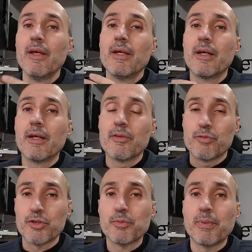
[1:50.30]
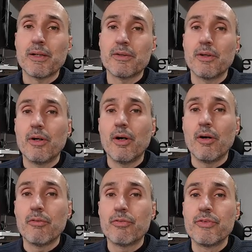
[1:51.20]
in the first part
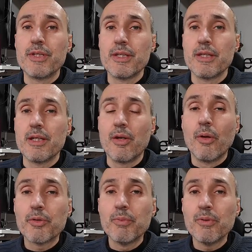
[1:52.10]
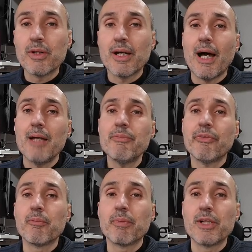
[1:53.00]
of the notebook, I'm
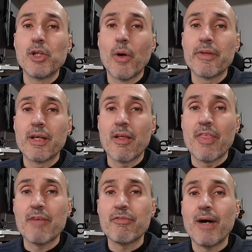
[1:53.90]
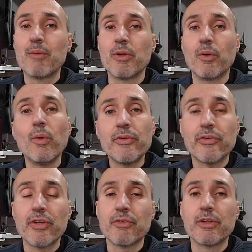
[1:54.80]
simply loading that file with all the
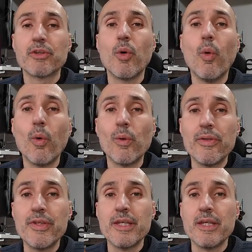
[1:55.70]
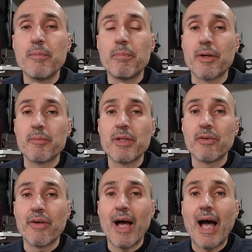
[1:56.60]
secret, all the
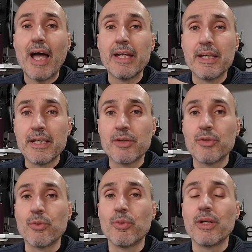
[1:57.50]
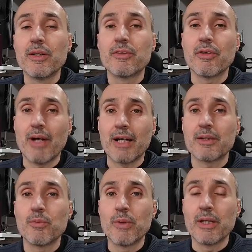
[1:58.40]
parameter I need to
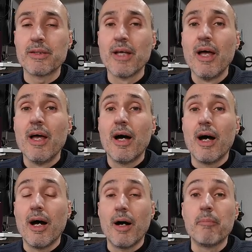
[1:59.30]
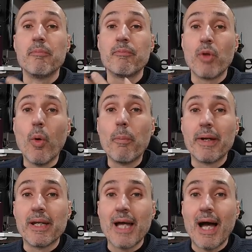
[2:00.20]
interact with
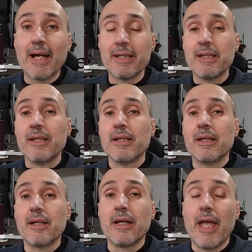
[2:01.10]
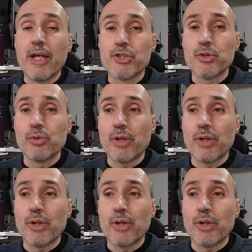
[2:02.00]
OpenAI Azure